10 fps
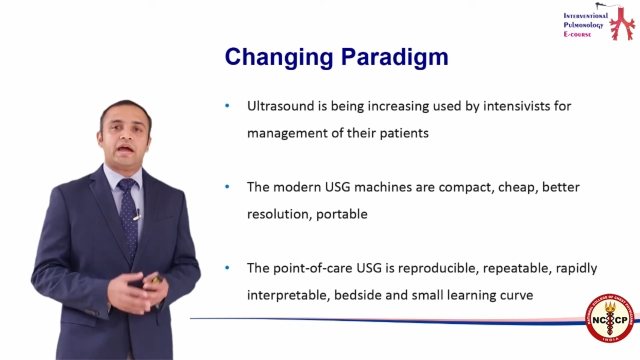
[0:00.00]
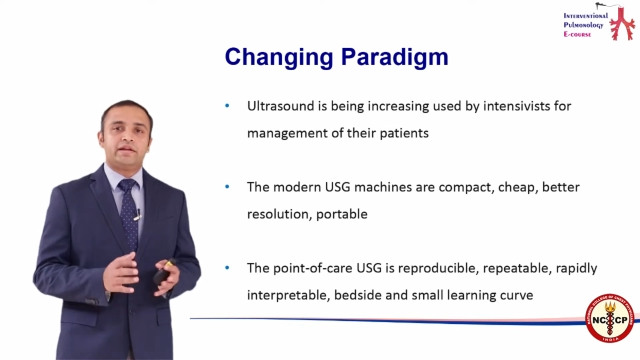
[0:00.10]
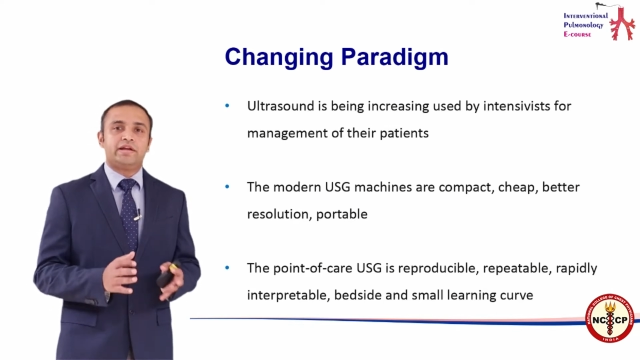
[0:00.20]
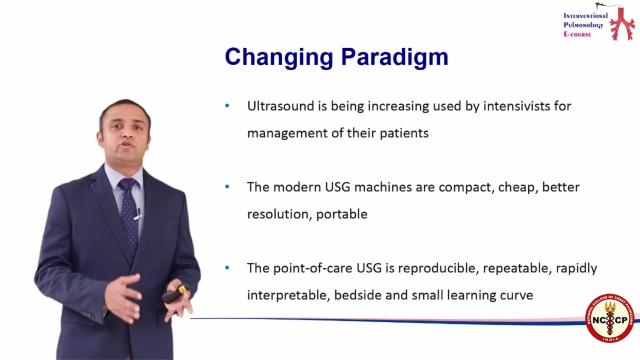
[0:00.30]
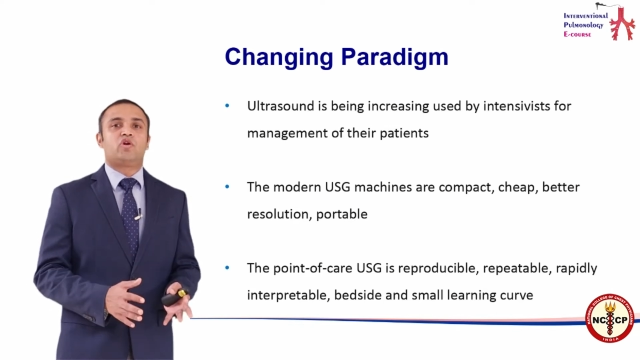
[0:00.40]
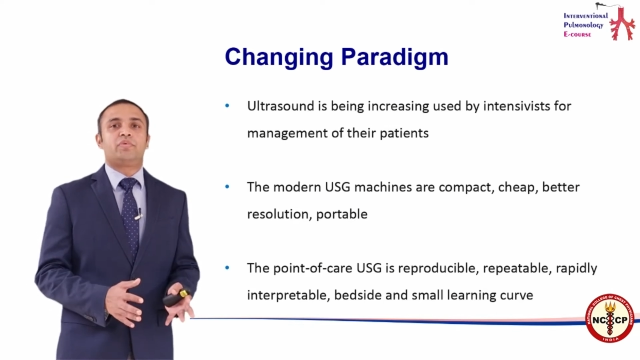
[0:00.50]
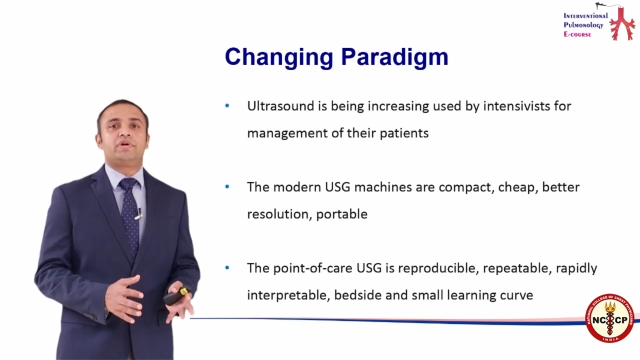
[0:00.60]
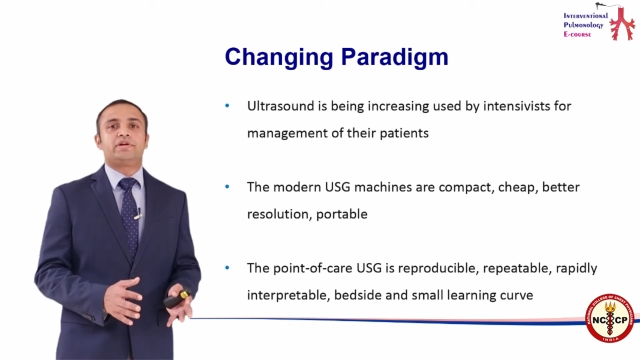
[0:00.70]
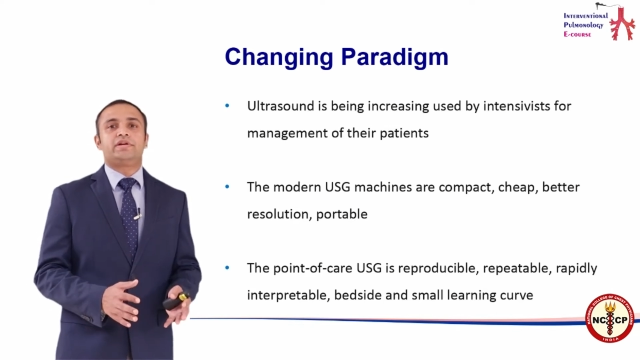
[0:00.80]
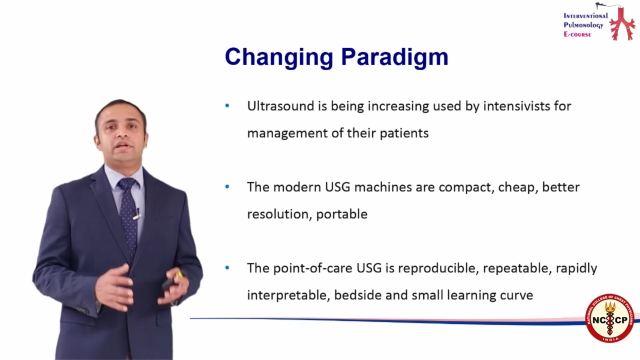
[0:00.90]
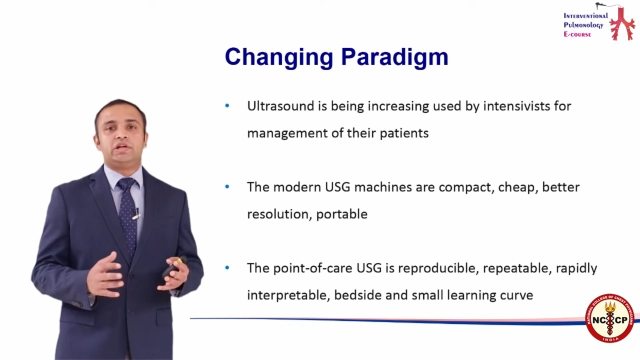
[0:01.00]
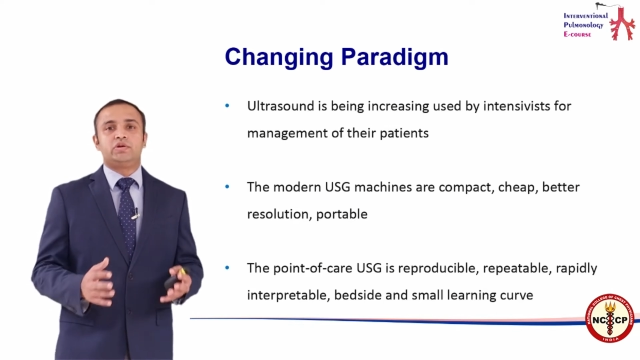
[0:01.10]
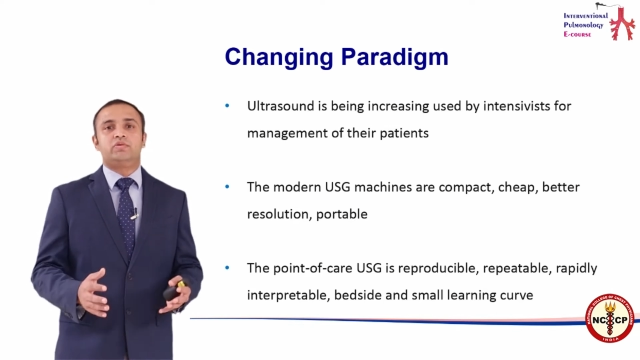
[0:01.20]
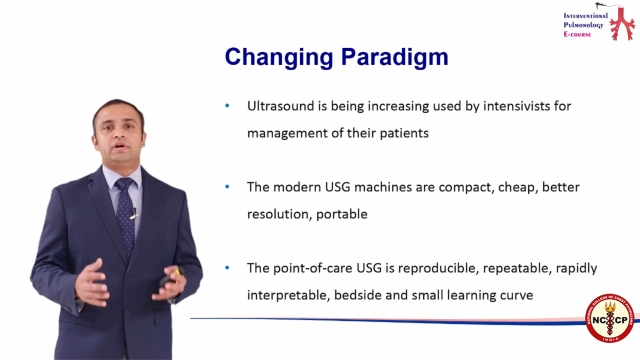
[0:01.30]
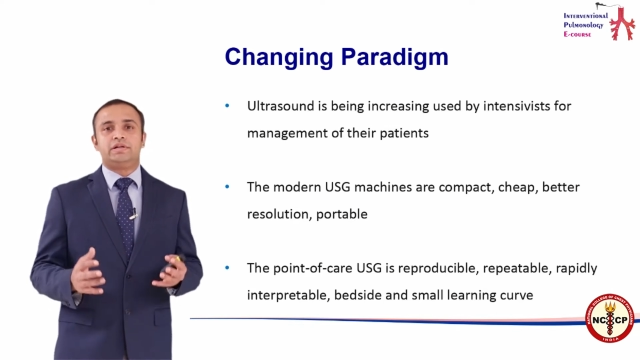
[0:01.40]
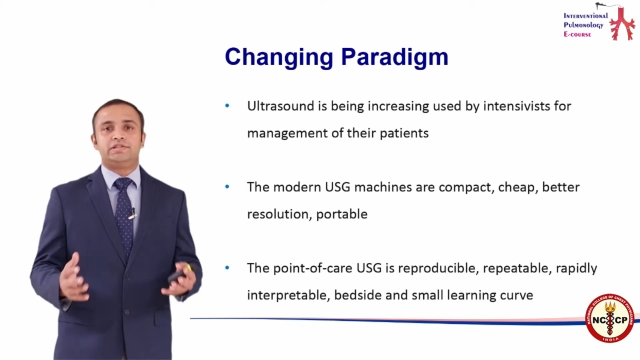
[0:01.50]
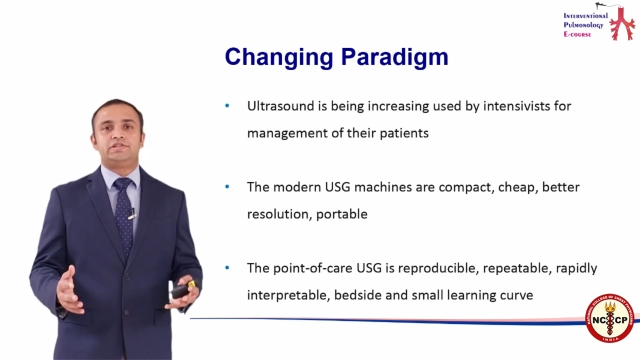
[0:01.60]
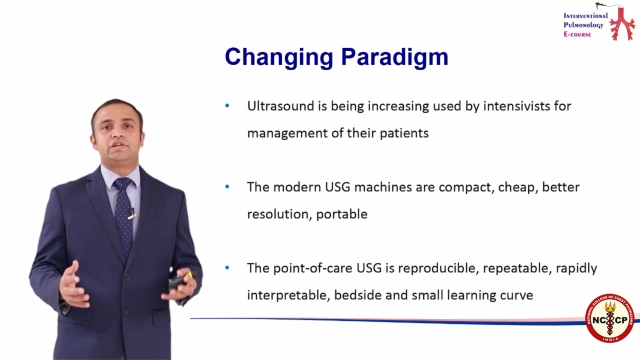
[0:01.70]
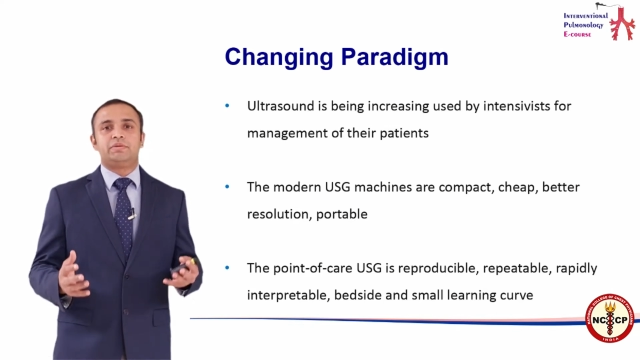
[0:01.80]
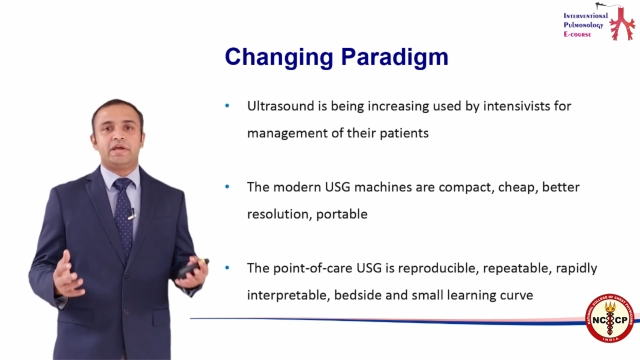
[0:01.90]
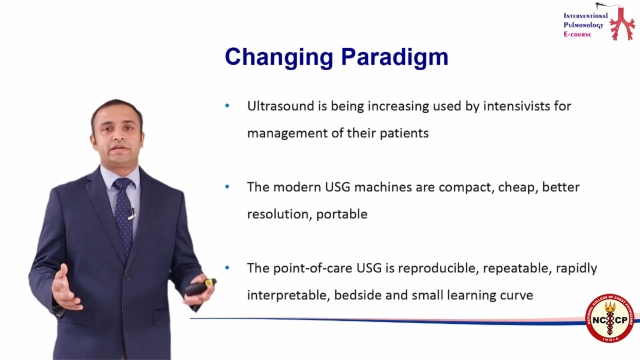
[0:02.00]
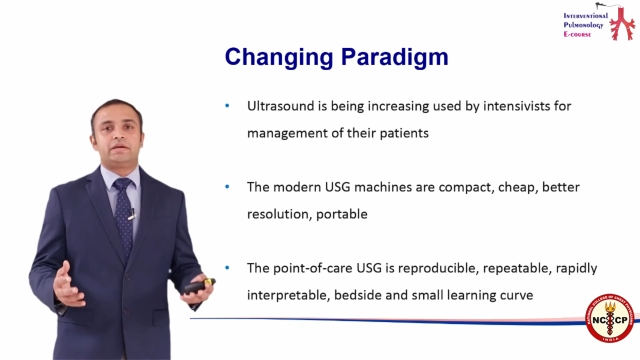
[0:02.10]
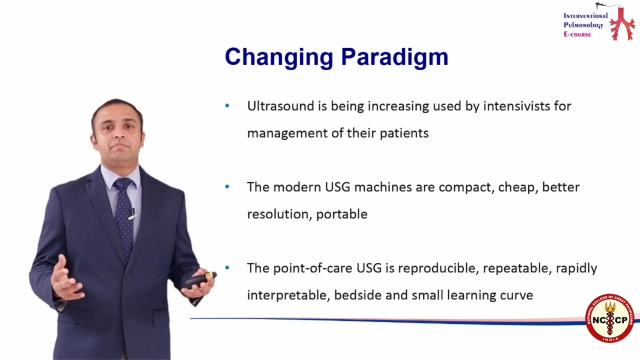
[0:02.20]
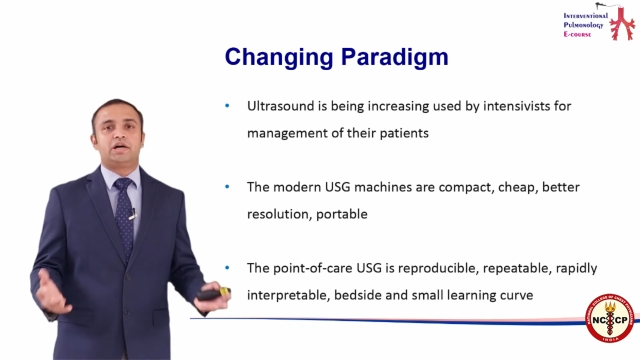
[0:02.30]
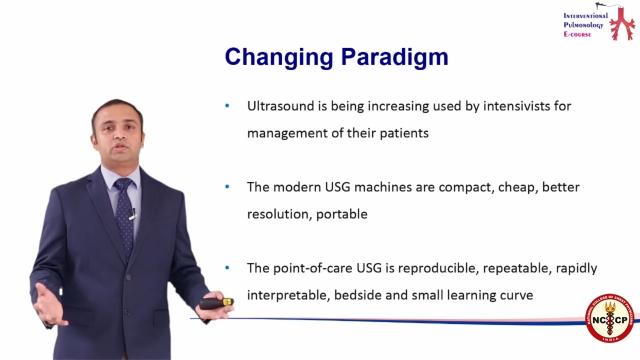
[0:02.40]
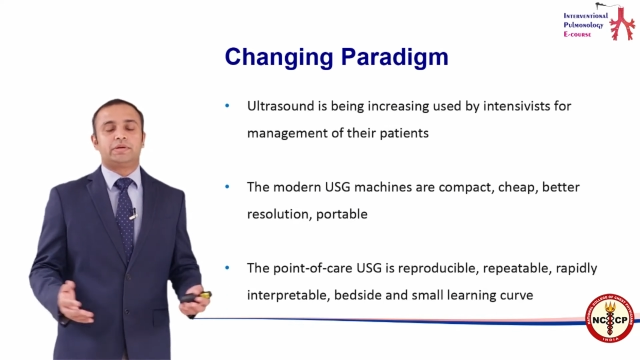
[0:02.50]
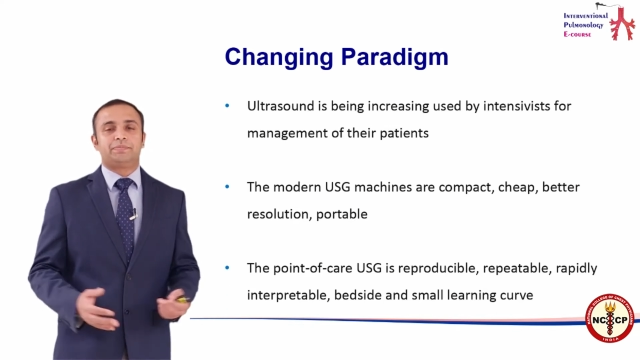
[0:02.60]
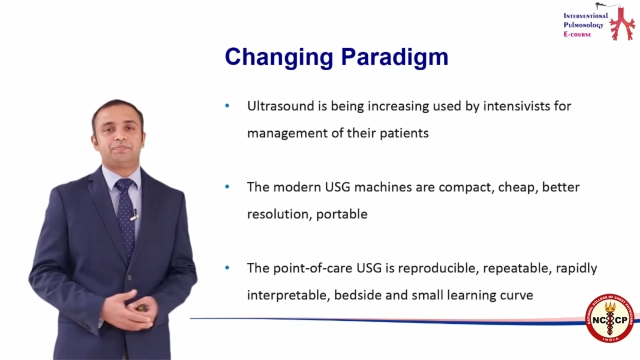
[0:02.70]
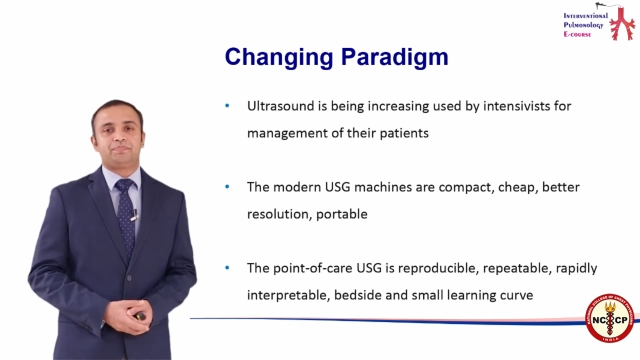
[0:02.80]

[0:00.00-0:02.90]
and incorporated into a decision making pathway.